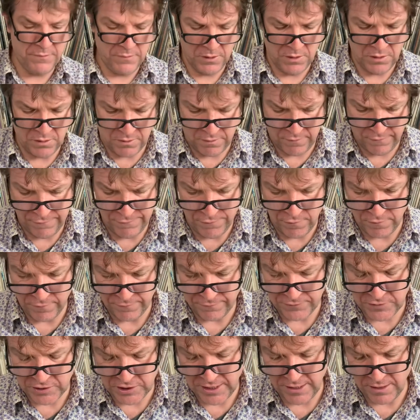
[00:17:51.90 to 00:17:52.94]
you know, full of
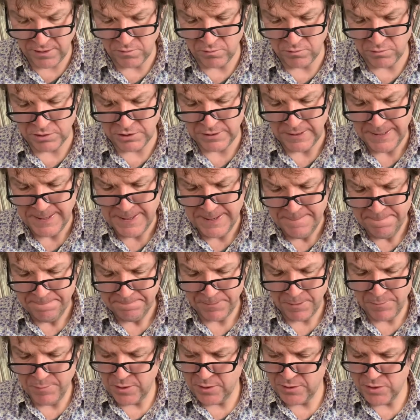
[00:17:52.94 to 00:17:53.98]
singles.
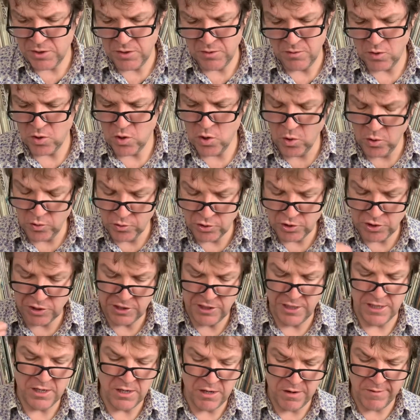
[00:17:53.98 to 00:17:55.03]
But I don't
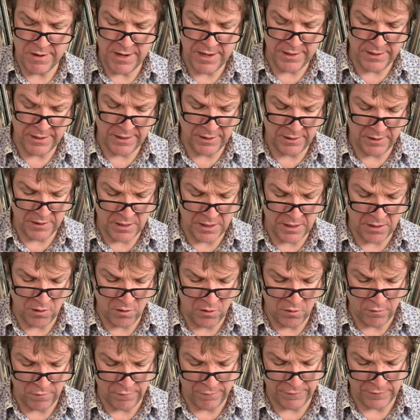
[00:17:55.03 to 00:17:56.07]
consciously go out and, and
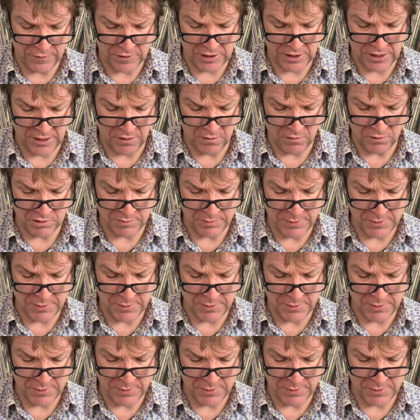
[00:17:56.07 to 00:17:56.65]
look for singles.